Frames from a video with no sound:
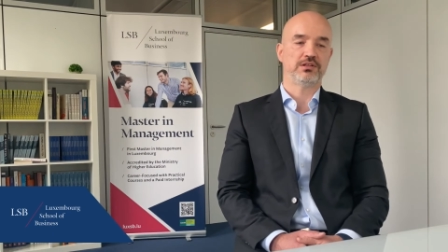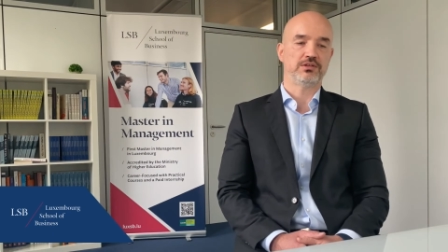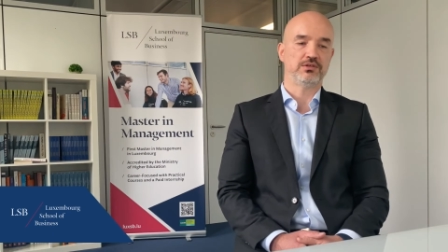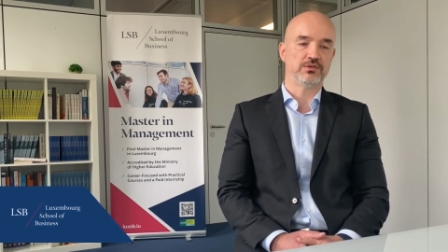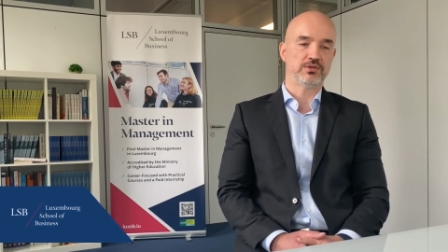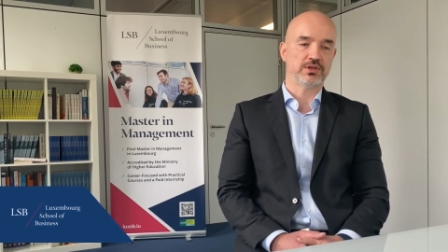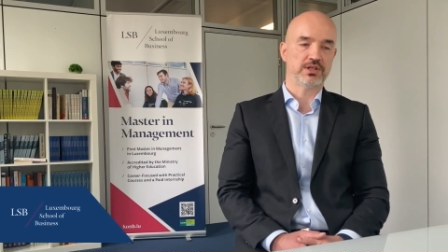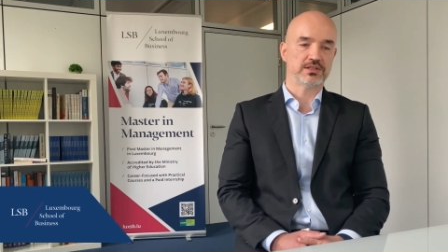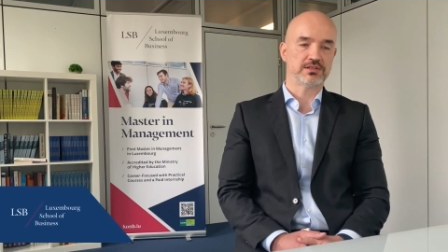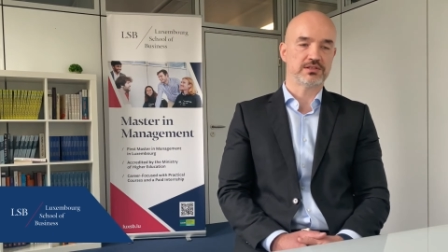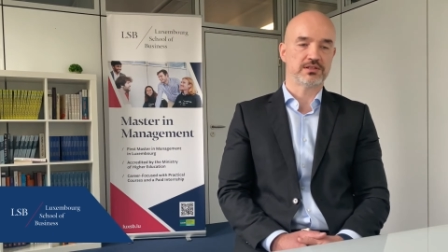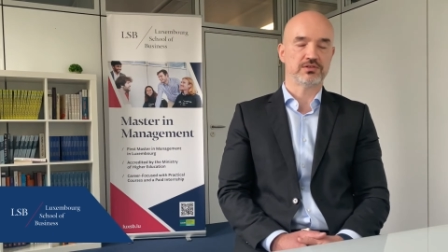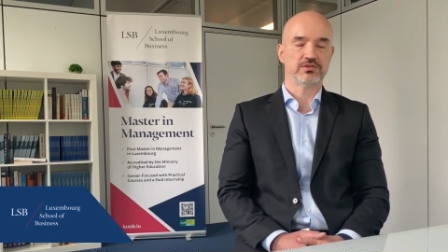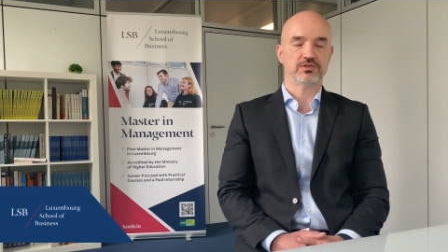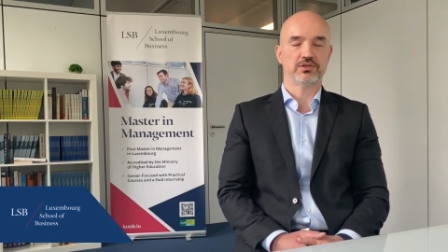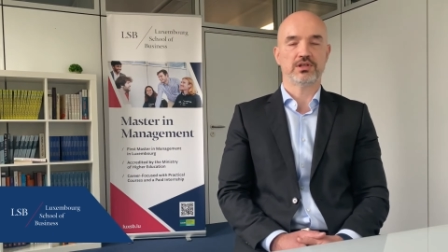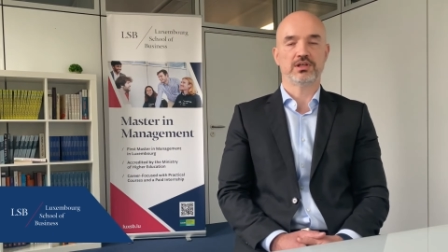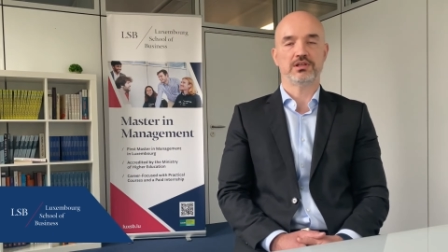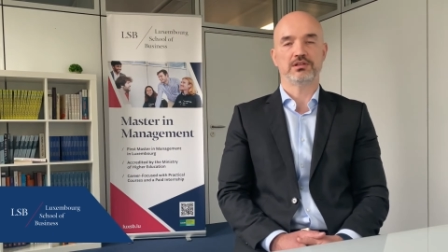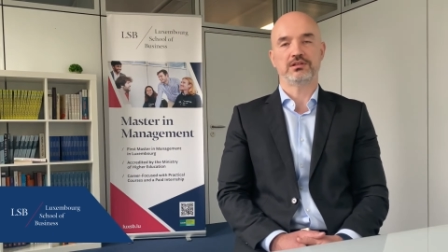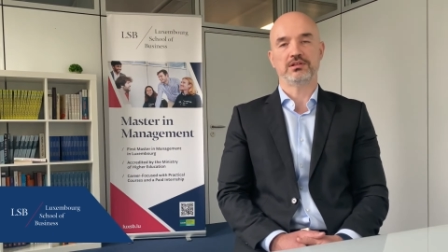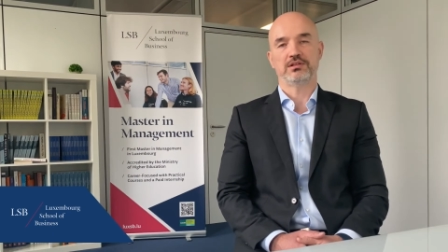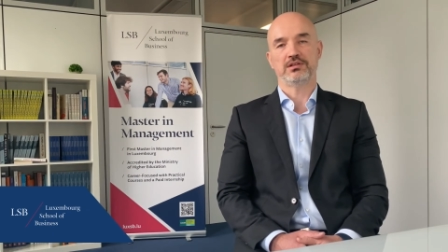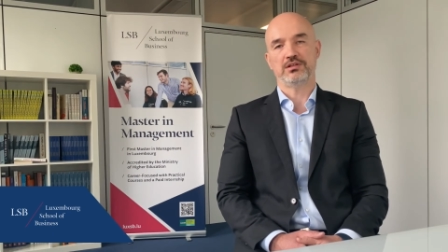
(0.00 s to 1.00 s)
in US,
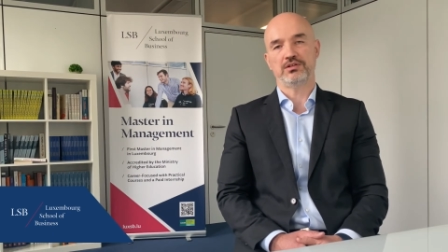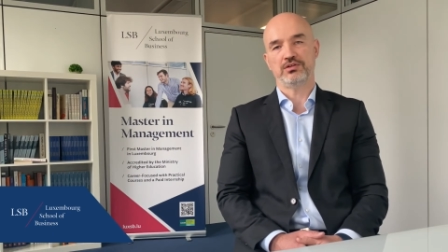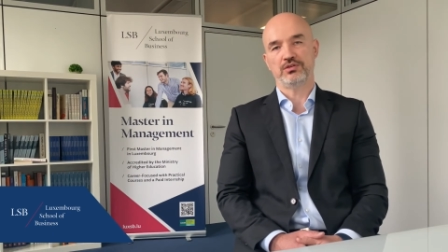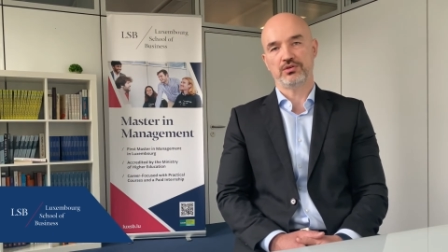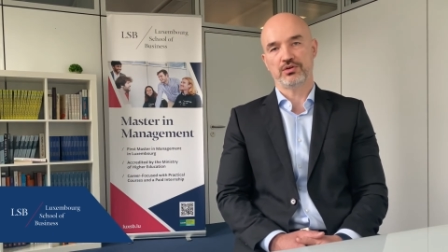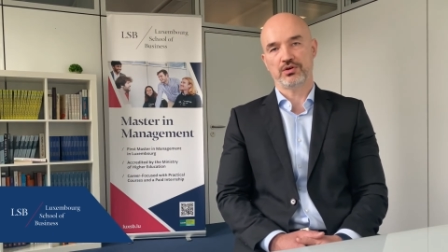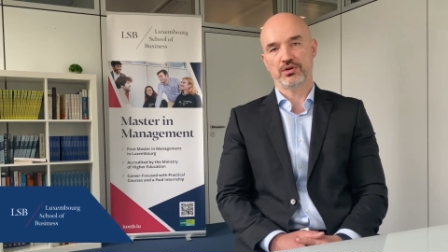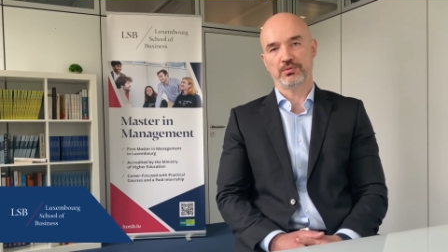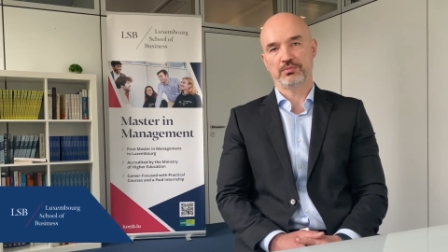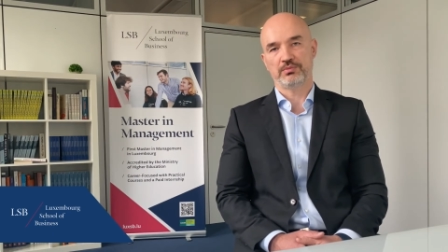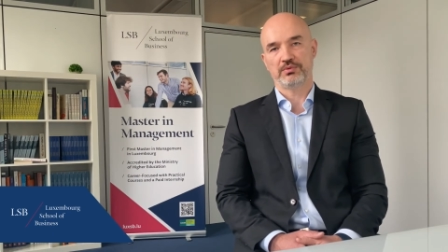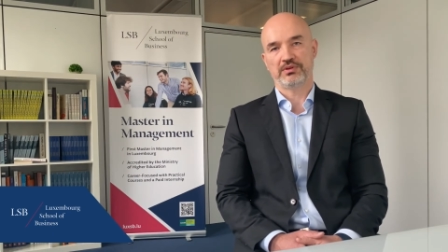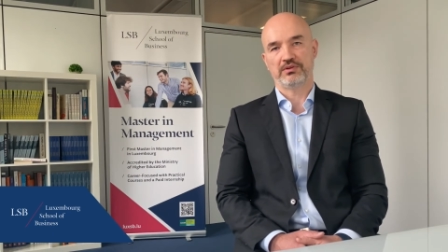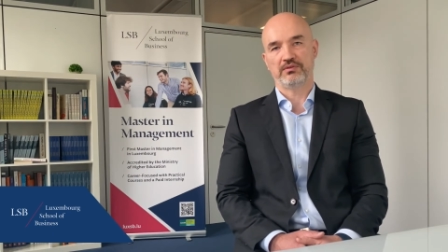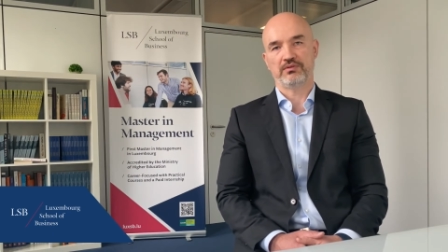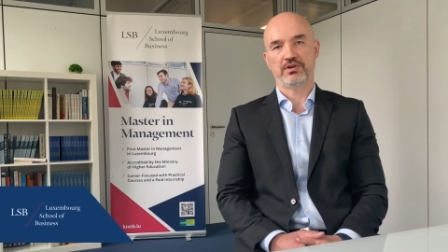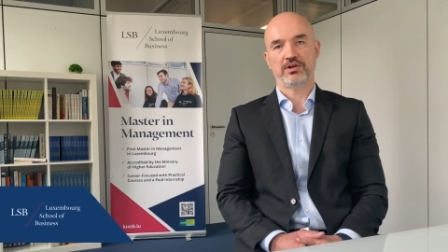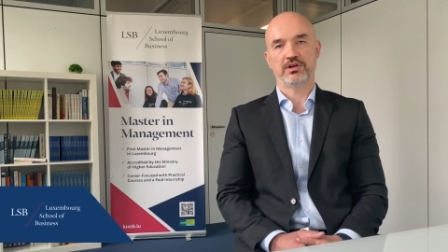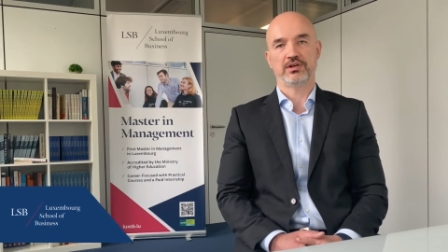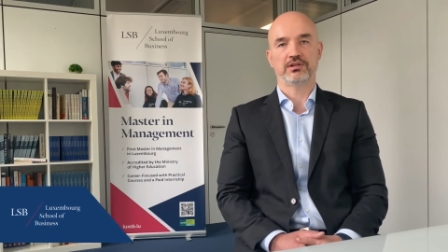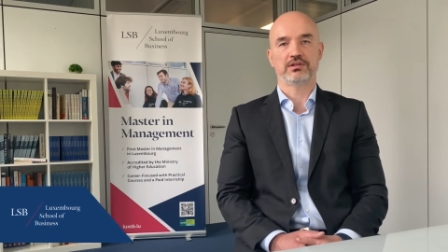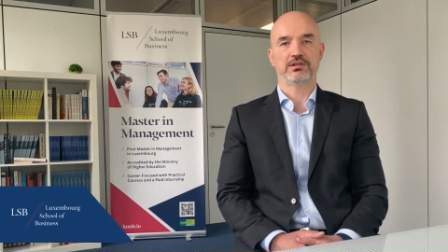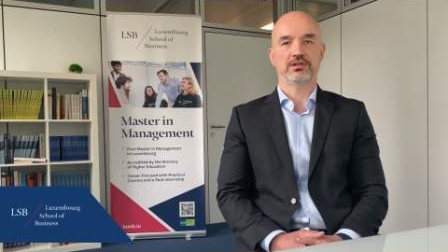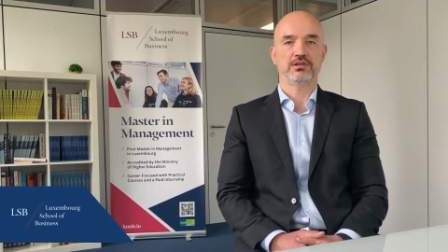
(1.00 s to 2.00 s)
educated in Europe,
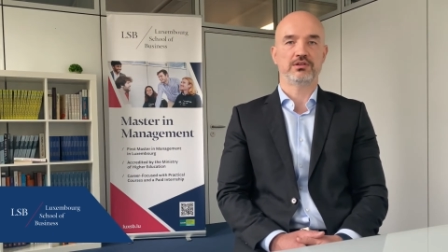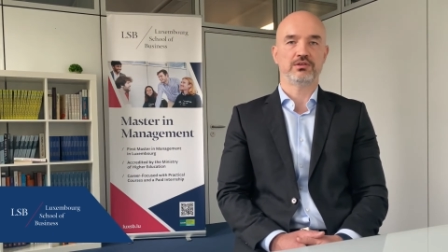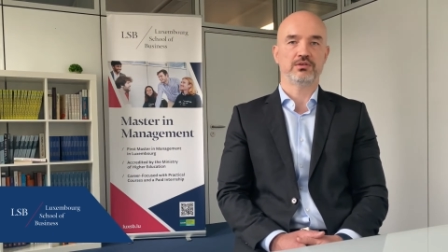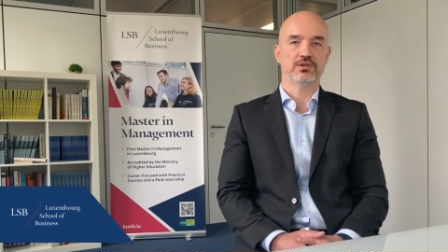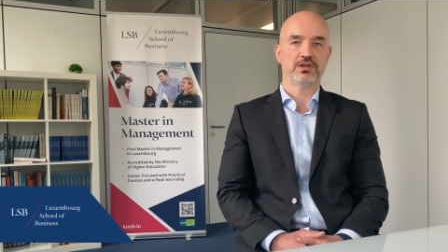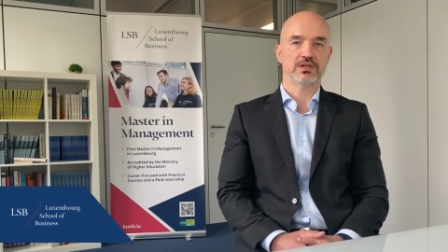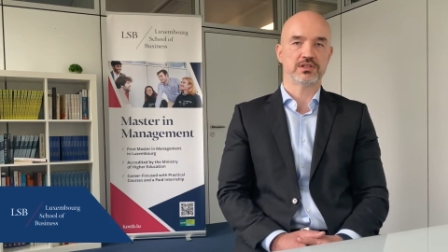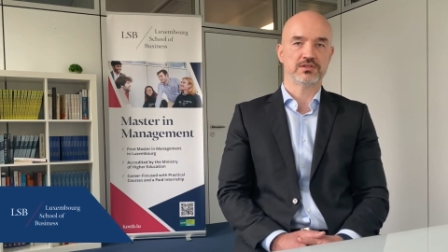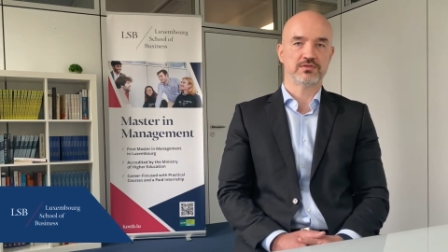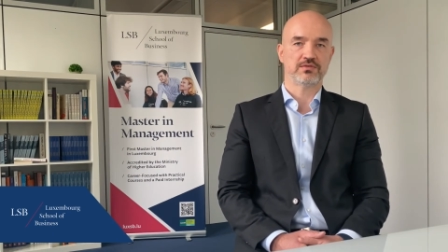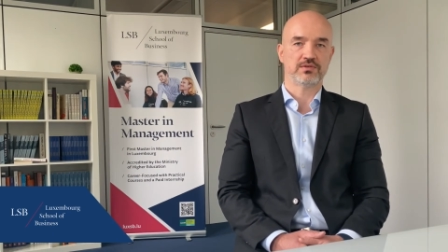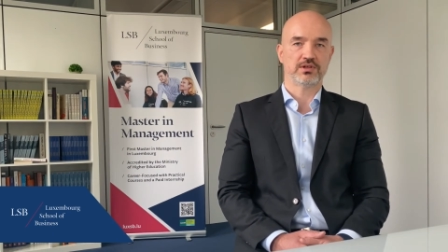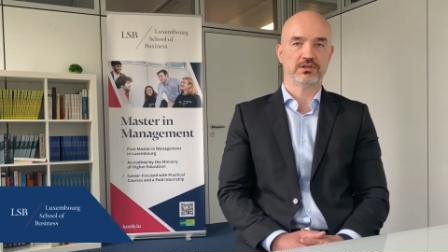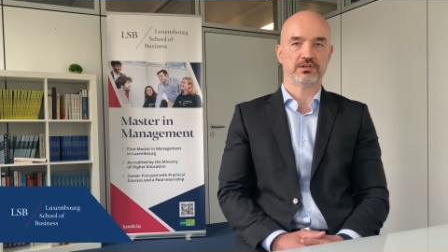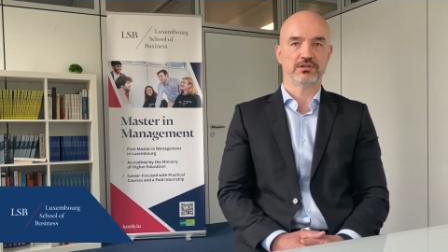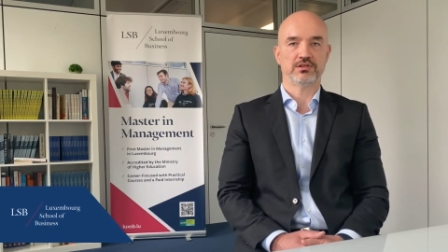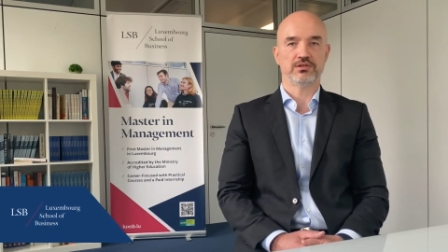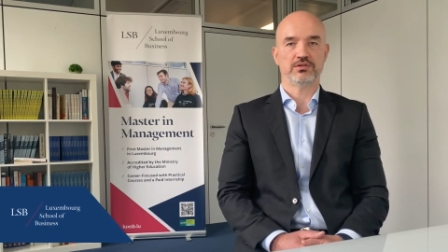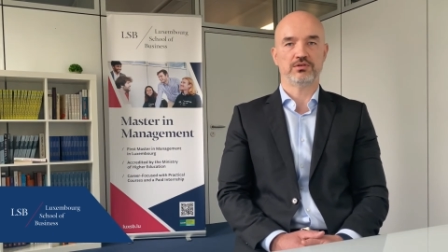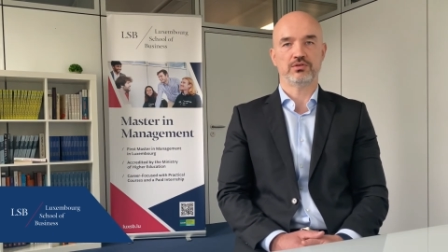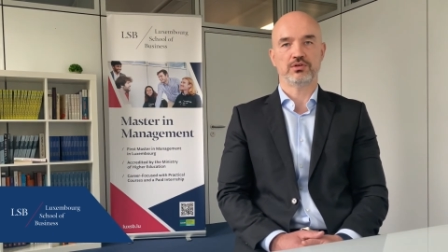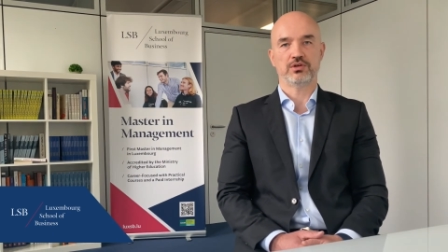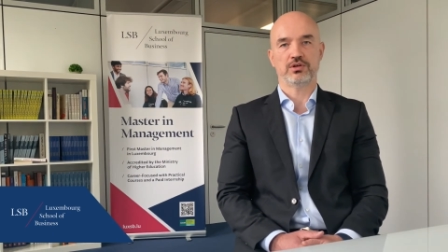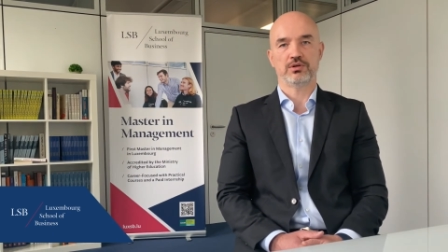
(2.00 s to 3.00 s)
worked in US, worked in